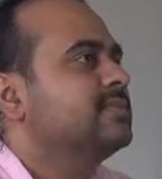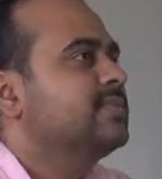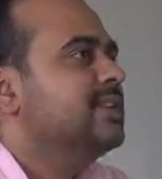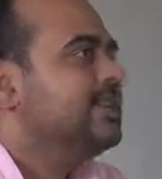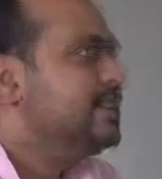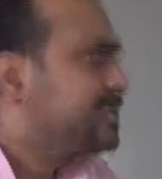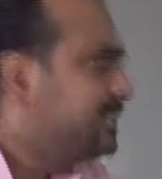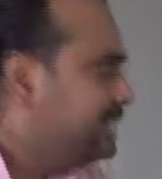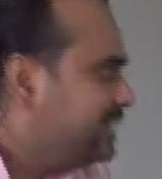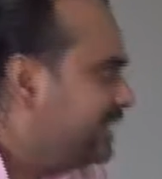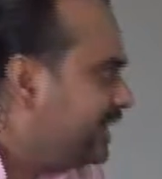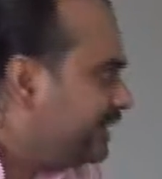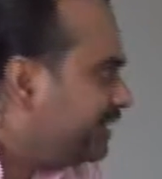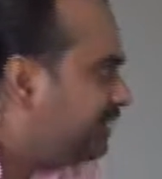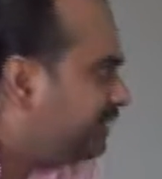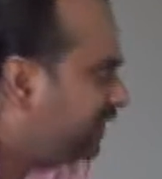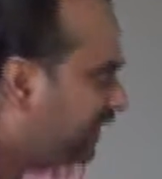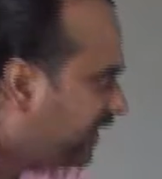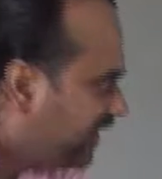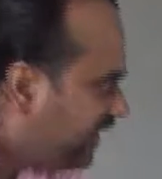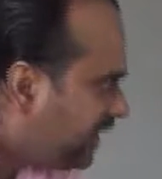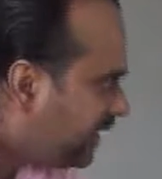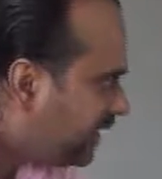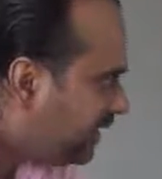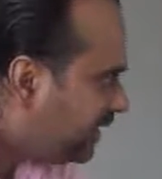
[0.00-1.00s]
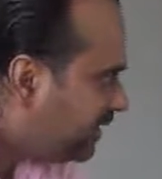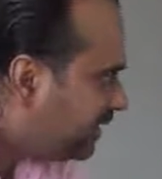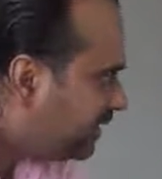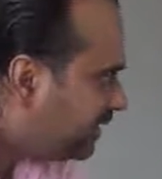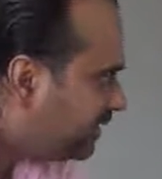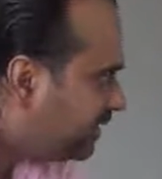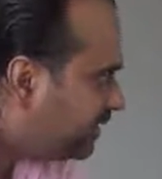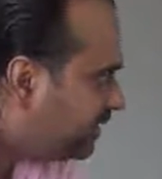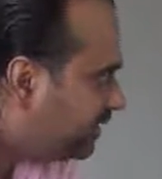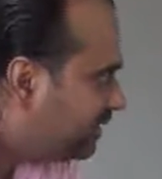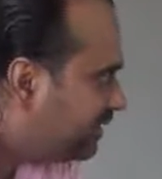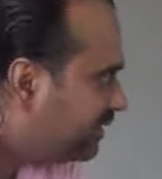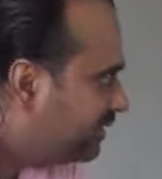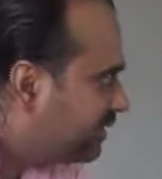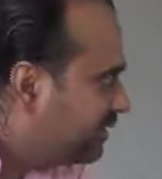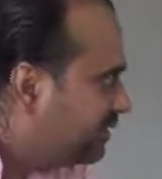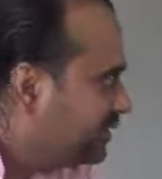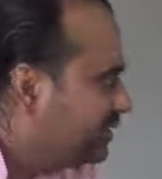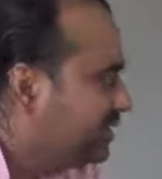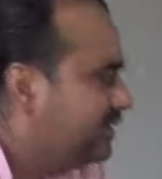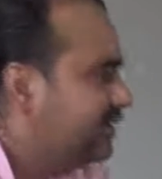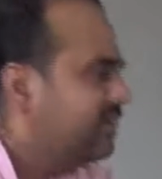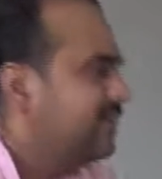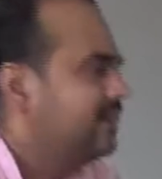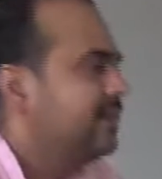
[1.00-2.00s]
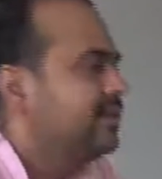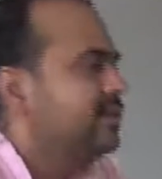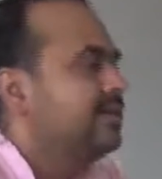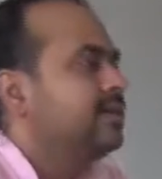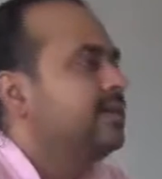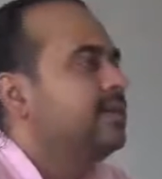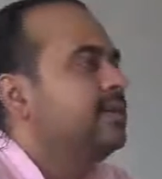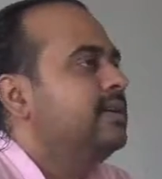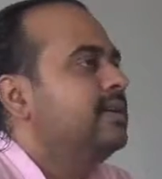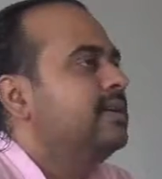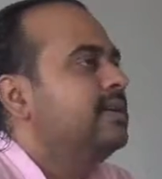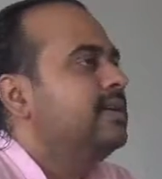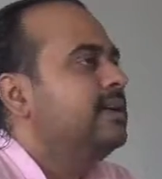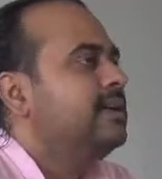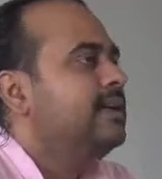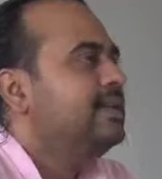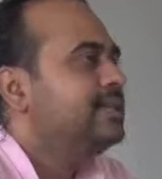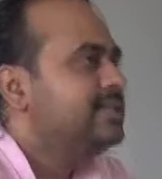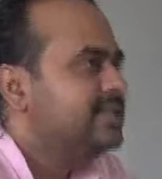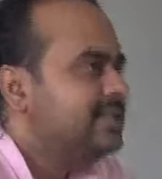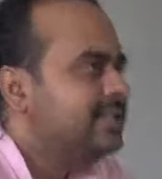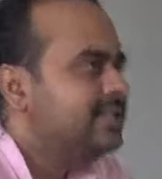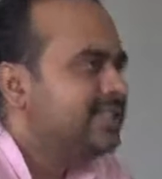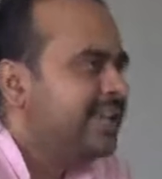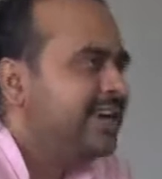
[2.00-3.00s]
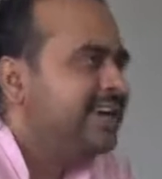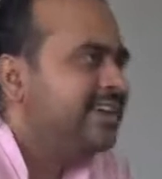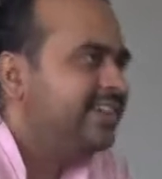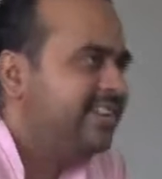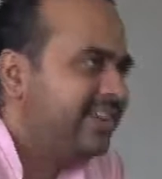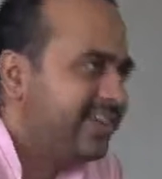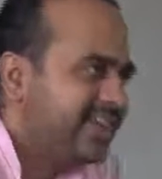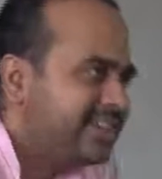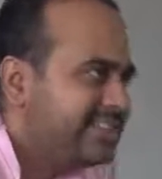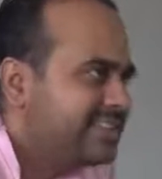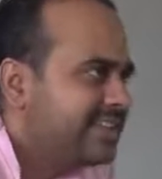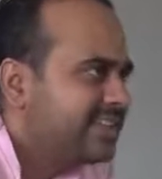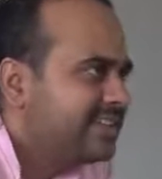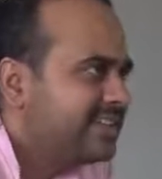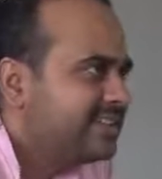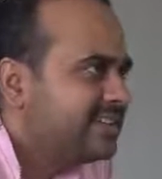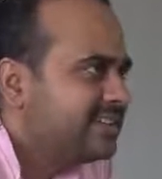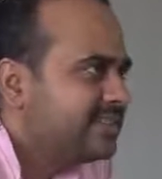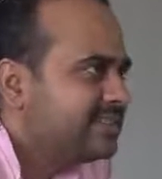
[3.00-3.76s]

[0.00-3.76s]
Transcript: Isn't that funny? Isn't that tragic?